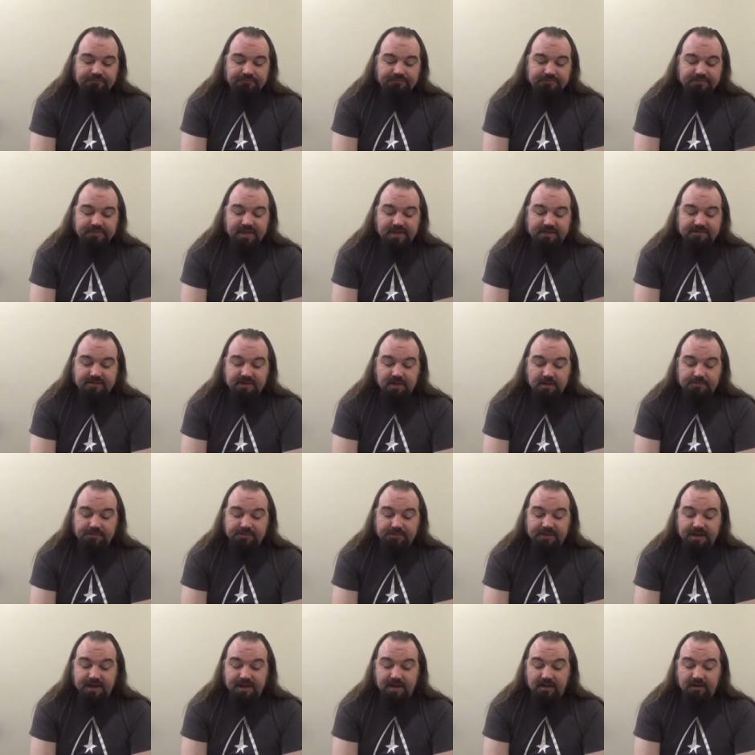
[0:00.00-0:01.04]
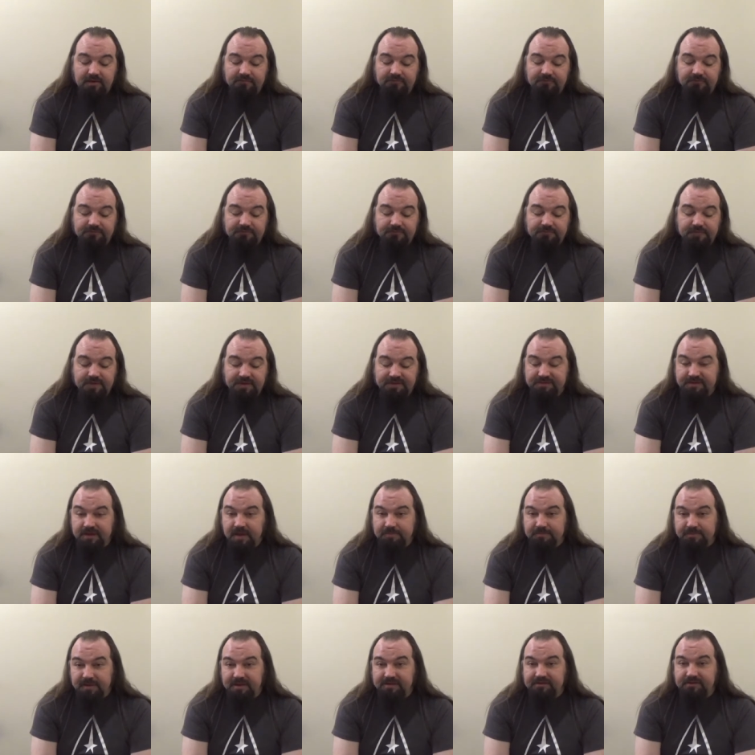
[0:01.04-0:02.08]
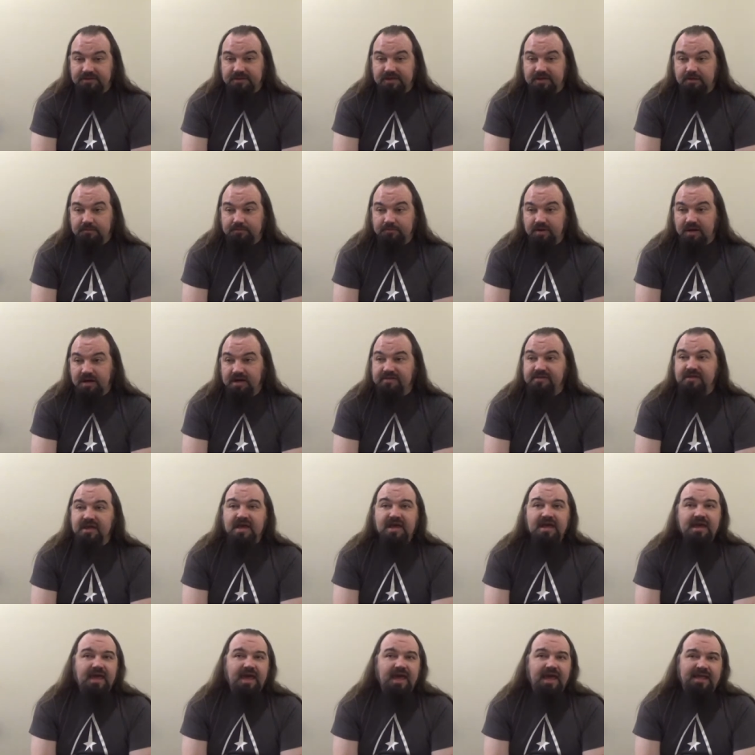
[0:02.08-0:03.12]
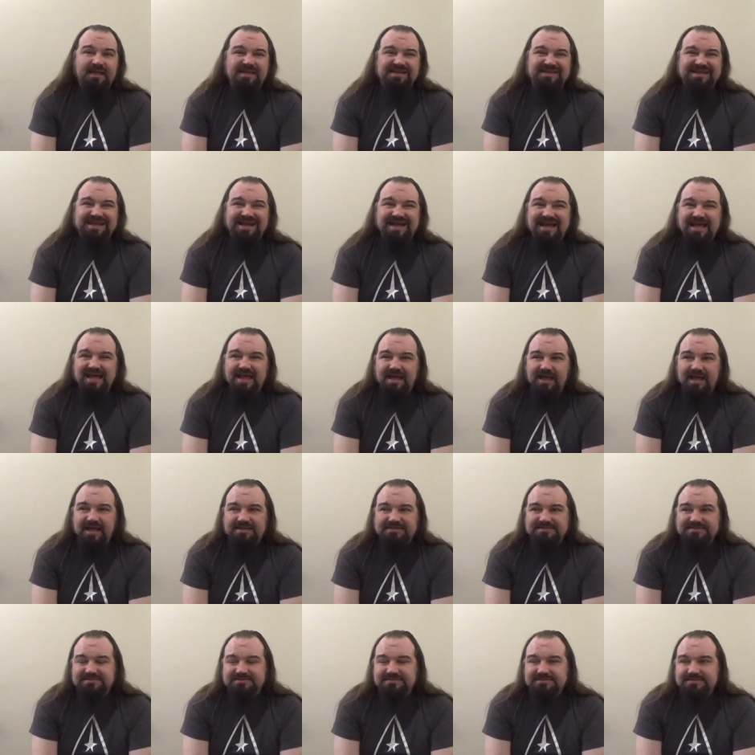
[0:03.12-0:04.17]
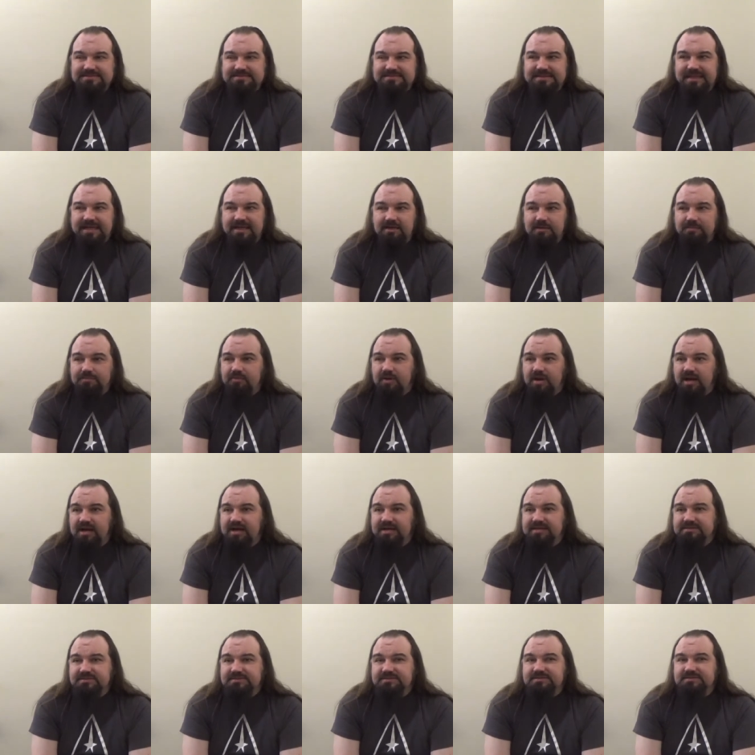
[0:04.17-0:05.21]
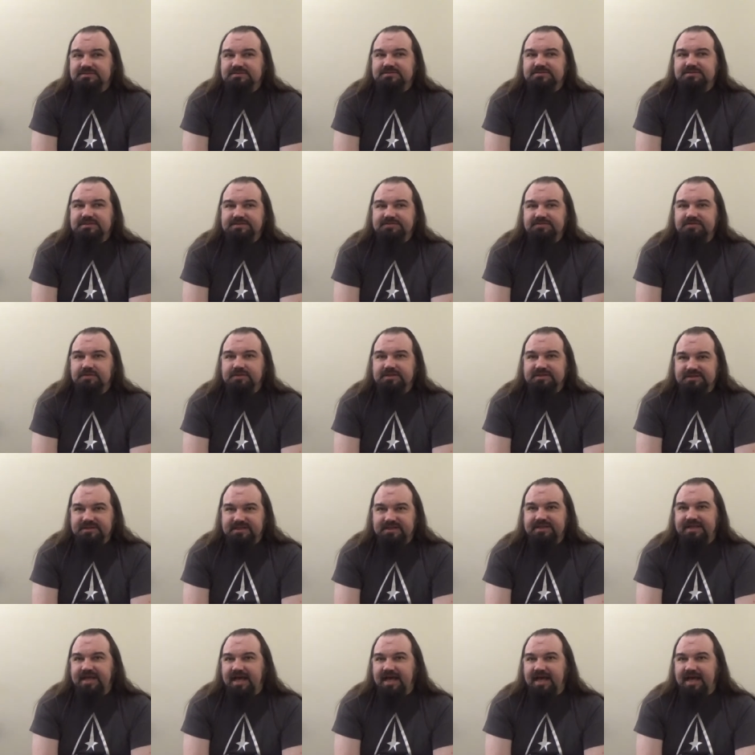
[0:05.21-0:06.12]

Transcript: next up, you'd have a set based on Enterprise, and yeah, Enterprise, even though it did